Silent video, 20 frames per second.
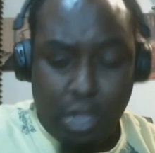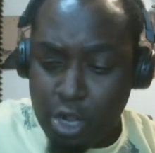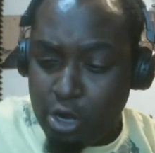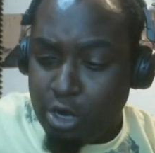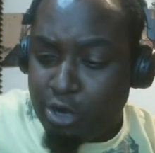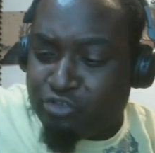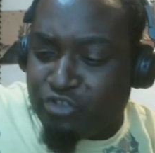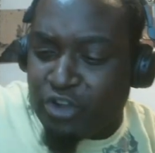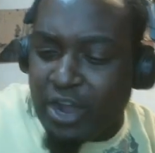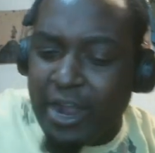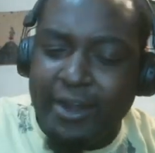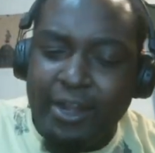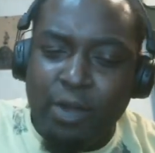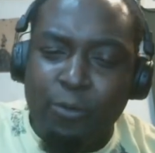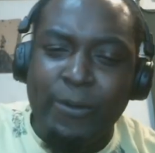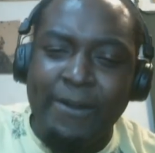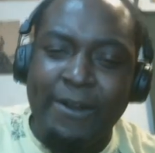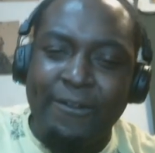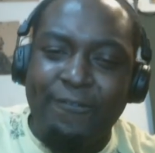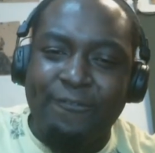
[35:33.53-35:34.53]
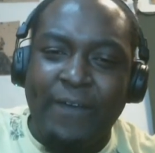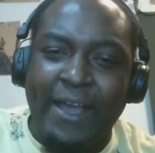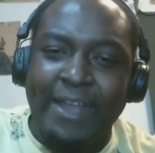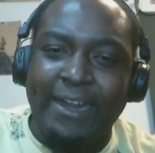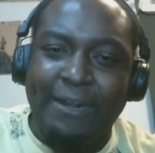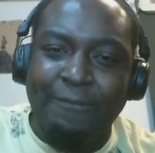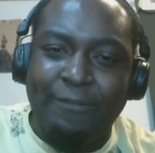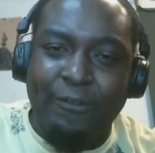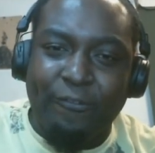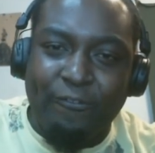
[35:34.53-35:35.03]
You're trying to win the
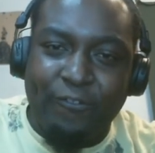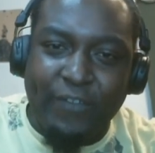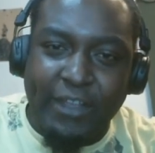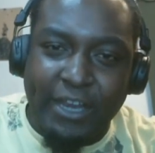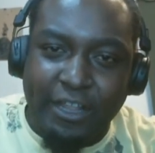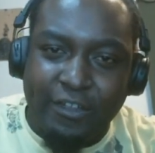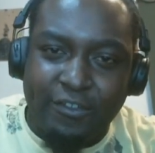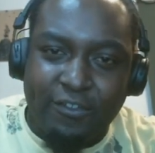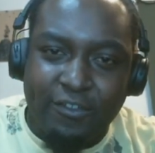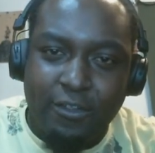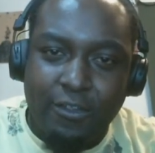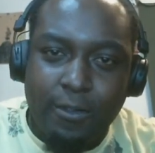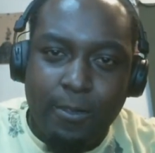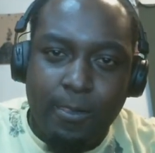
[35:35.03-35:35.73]
fight of the fittest.